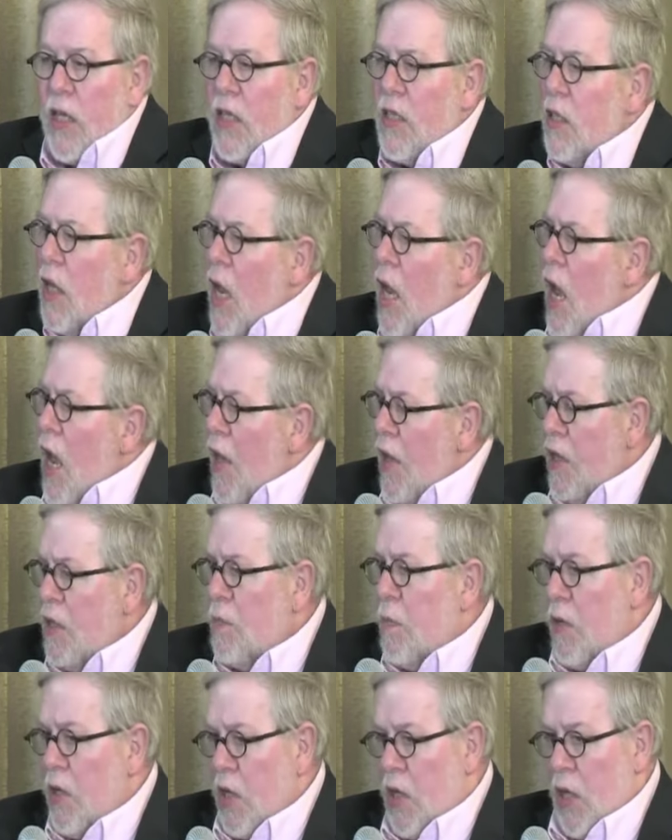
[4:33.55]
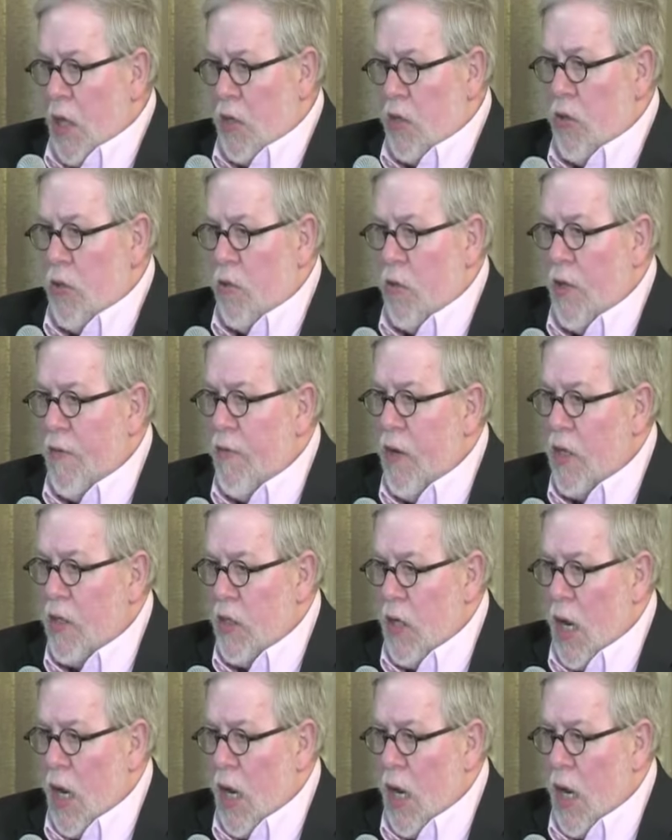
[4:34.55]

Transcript: And I think it's particularly true even as